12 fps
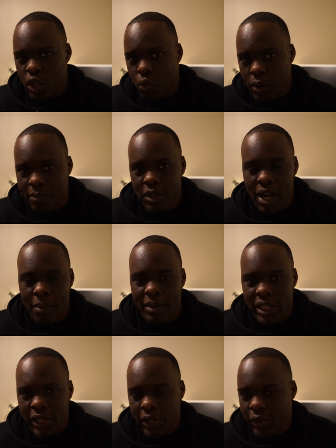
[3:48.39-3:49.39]
the Ripstop
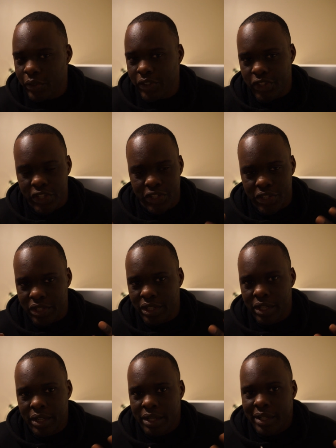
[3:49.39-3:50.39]
material It's just,
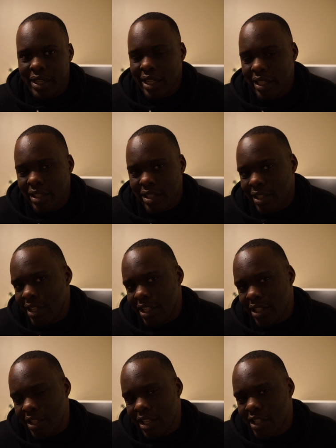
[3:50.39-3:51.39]
it's
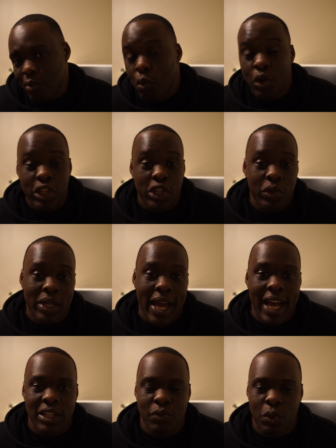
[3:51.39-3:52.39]
it's it's more than you can
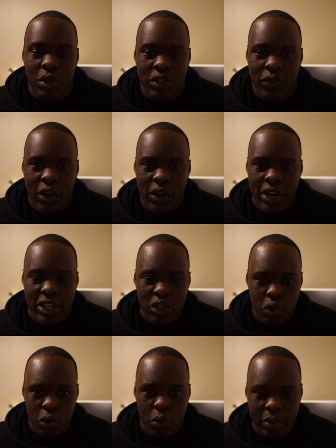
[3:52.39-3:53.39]
ask for as far as
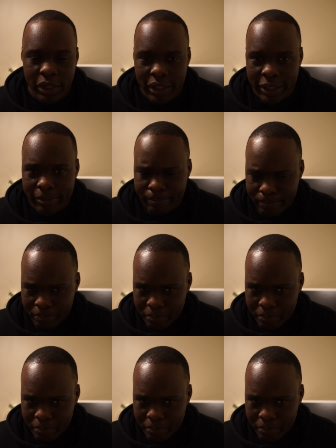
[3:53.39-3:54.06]
durability,